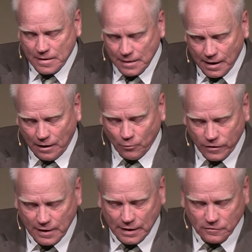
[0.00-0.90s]
Now,
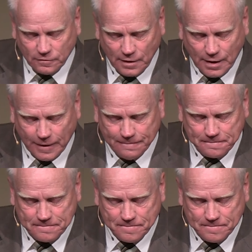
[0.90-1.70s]
with that said,